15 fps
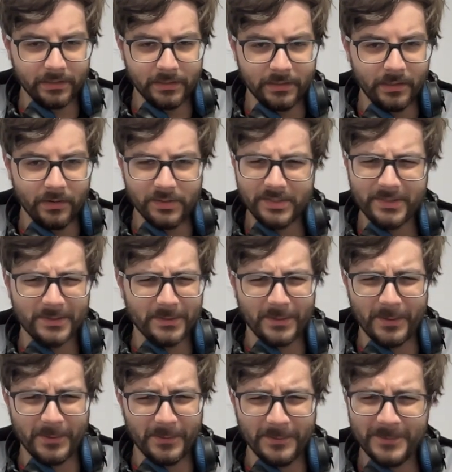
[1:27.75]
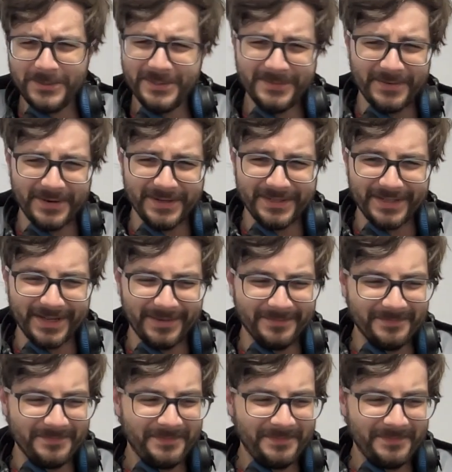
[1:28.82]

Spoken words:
in there, just alone, which is very sad.